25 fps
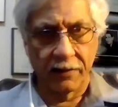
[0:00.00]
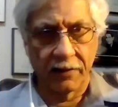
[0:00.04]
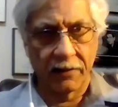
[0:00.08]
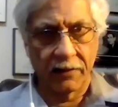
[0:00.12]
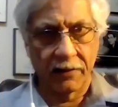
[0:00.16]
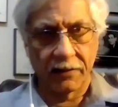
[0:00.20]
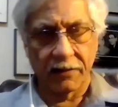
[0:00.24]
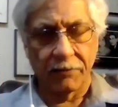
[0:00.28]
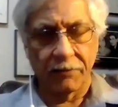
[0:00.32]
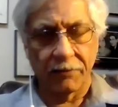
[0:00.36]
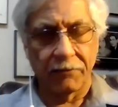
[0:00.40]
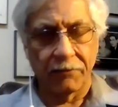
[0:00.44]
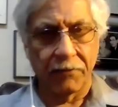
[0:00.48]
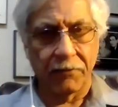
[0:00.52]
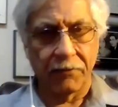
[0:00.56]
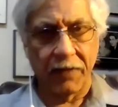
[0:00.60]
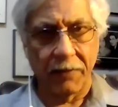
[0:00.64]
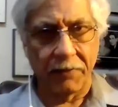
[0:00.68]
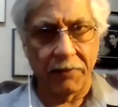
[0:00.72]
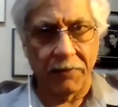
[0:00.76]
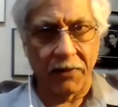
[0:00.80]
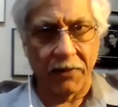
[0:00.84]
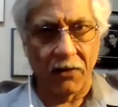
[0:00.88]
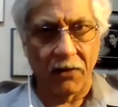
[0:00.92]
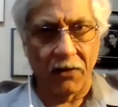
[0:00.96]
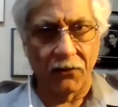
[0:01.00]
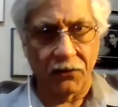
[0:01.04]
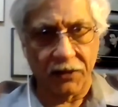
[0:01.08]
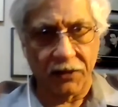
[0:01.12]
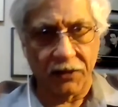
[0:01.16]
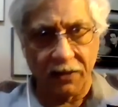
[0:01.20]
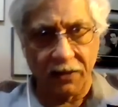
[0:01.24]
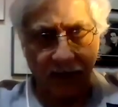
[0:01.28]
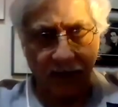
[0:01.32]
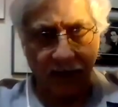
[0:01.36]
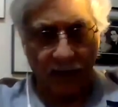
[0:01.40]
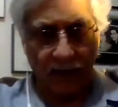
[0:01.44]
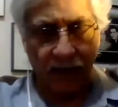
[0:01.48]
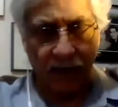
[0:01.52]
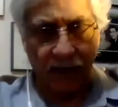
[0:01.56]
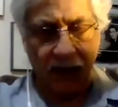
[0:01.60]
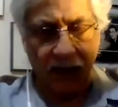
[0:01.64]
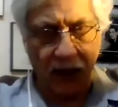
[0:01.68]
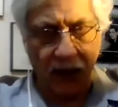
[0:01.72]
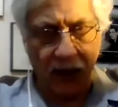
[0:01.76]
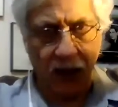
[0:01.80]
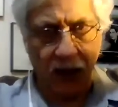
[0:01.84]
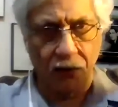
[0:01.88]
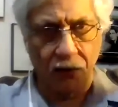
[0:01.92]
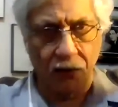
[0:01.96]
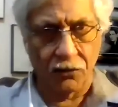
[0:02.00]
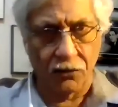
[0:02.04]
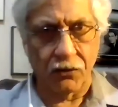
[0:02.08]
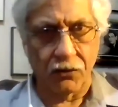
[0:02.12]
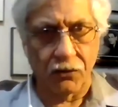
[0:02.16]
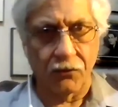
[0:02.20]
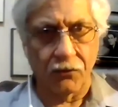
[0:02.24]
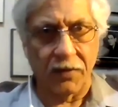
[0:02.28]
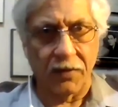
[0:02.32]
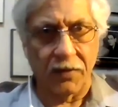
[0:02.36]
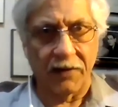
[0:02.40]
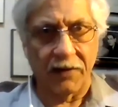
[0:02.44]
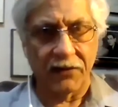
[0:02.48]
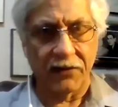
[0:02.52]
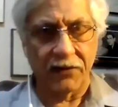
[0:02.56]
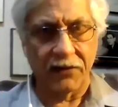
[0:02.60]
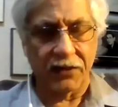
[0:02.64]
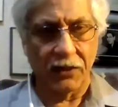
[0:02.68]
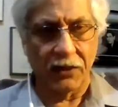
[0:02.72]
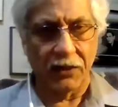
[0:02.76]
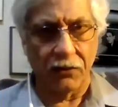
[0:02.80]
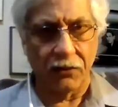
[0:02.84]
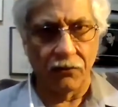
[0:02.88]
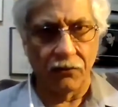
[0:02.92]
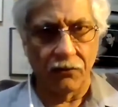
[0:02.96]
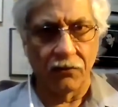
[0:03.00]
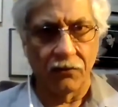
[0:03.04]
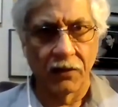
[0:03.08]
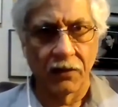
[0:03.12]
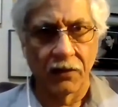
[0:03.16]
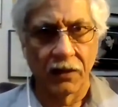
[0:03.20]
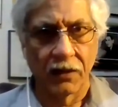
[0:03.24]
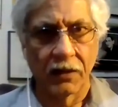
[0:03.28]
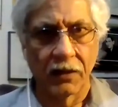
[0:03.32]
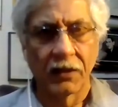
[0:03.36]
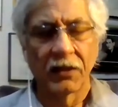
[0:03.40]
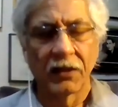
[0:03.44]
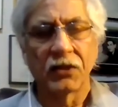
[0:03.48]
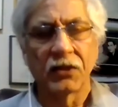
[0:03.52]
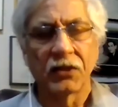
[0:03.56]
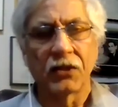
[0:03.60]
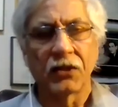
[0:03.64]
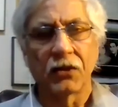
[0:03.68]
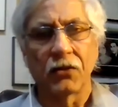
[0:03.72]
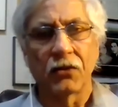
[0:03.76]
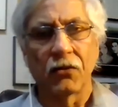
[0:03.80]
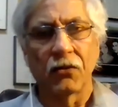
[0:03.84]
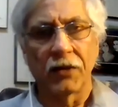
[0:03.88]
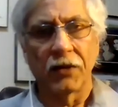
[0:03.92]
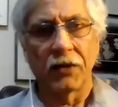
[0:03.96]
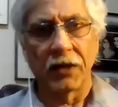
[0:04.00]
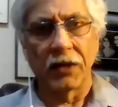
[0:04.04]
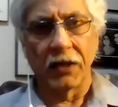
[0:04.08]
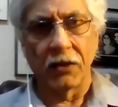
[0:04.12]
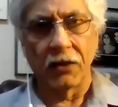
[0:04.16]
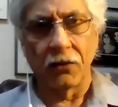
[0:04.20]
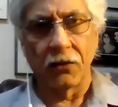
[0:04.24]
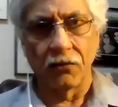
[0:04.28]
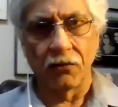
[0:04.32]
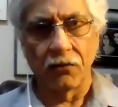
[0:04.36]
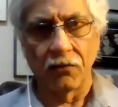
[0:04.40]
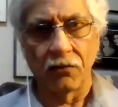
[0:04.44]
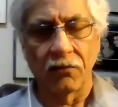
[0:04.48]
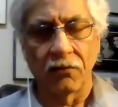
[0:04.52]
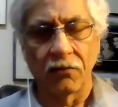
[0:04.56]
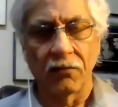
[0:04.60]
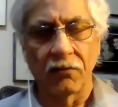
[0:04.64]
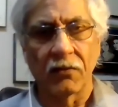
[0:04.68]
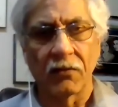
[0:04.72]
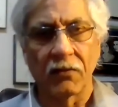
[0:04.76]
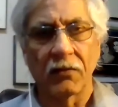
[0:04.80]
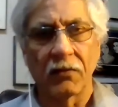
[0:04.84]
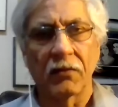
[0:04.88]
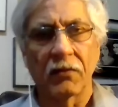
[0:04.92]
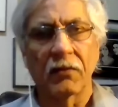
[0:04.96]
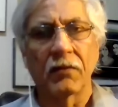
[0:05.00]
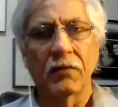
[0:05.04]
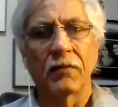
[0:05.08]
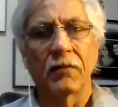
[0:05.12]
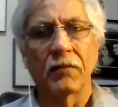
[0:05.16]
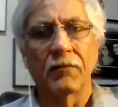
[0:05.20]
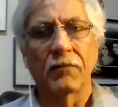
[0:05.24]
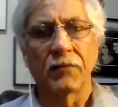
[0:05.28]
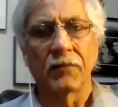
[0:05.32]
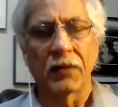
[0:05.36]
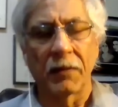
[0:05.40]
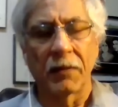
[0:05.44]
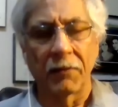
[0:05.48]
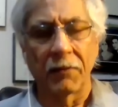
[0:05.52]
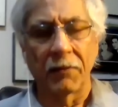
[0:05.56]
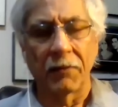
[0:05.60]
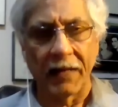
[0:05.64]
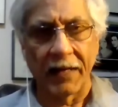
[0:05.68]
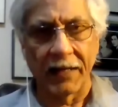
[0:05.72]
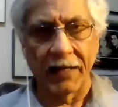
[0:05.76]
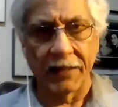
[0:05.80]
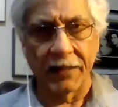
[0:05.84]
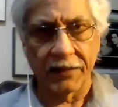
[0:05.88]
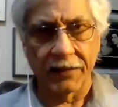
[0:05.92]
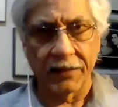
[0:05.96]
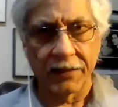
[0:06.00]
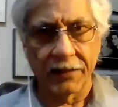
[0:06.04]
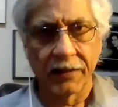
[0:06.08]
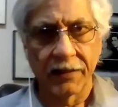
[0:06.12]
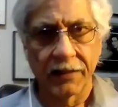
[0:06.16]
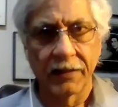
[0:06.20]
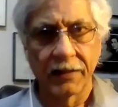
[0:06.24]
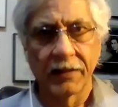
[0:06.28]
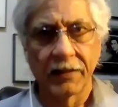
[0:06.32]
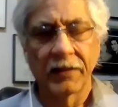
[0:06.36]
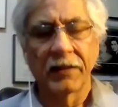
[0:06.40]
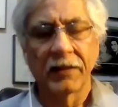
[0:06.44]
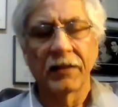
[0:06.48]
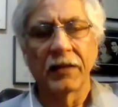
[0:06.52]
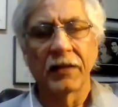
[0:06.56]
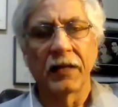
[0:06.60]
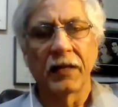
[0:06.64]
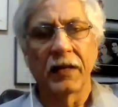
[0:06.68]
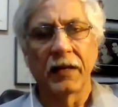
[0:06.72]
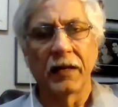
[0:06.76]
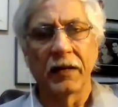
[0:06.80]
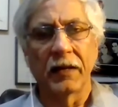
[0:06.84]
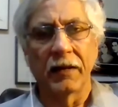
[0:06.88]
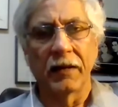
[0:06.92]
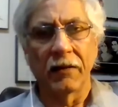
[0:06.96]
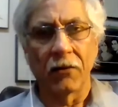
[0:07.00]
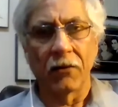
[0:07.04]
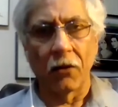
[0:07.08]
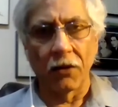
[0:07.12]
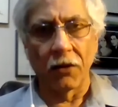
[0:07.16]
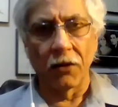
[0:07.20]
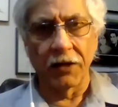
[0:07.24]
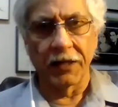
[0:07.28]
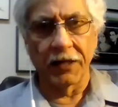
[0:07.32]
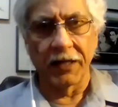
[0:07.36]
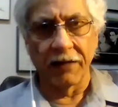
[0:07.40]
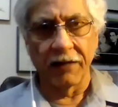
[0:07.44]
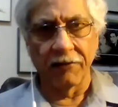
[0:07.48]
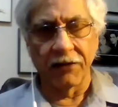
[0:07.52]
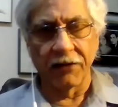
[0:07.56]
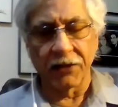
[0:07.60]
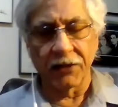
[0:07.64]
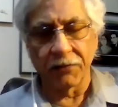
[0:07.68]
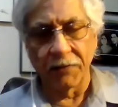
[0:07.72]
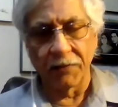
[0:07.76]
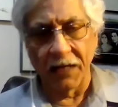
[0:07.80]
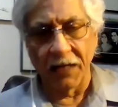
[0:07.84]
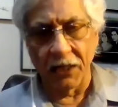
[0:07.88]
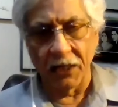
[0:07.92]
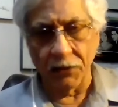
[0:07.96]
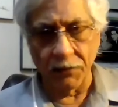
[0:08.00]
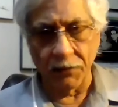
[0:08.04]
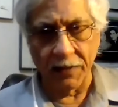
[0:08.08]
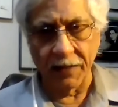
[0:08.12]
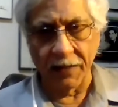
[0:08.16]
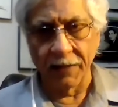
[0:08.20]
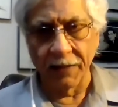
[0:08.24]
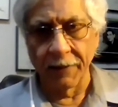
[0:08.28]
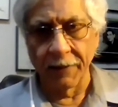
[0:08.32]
some pretty powerful stuff from CEOs to privacy to security to compliance, auditing, risk management.